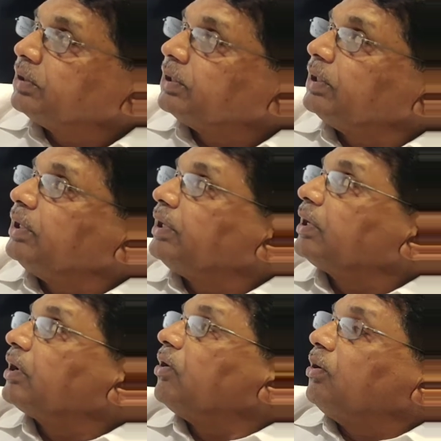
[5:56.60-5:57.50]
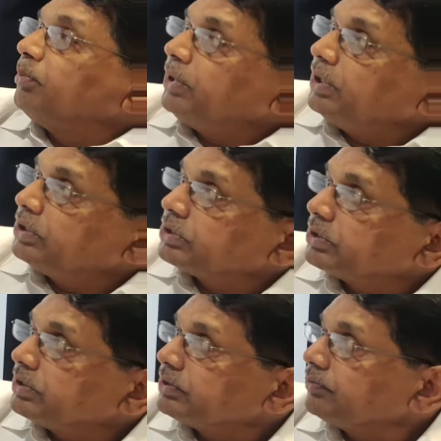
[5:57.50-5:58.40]
in
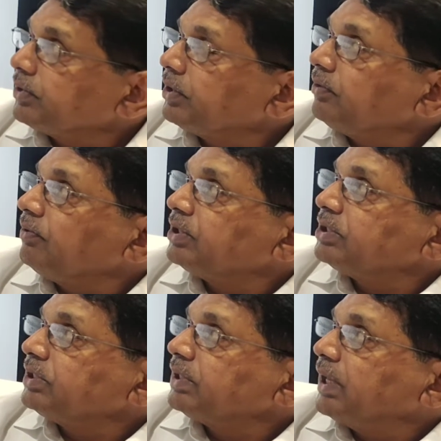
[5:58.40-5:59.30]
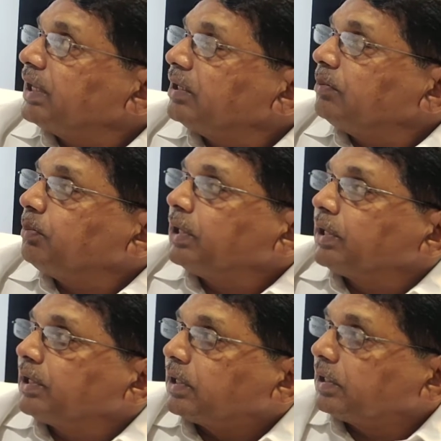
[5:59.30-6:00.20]
combinations frequency than
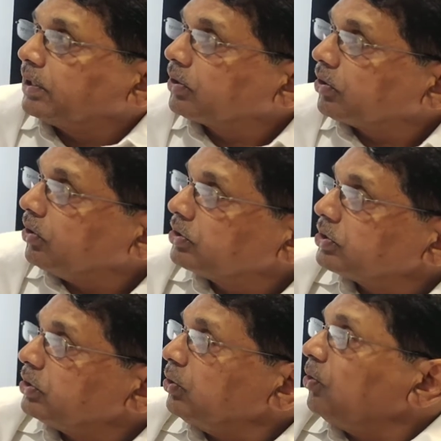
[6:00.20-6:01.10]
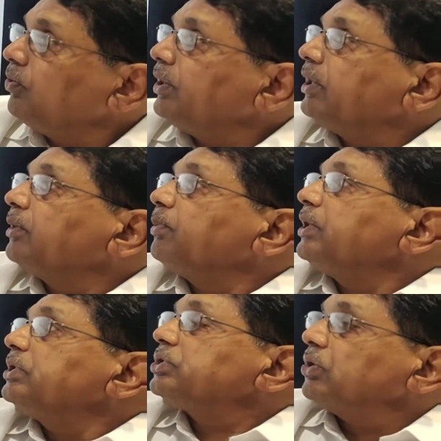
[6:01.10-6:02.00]
parental. Crossing over
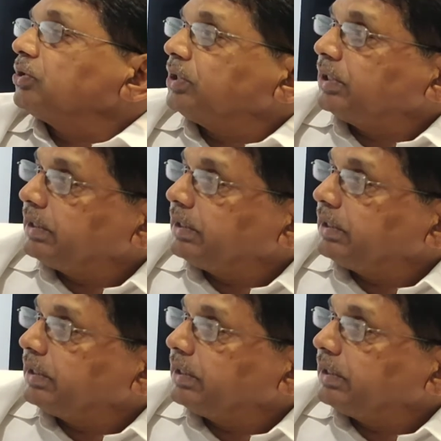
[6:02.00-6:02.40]
depends on the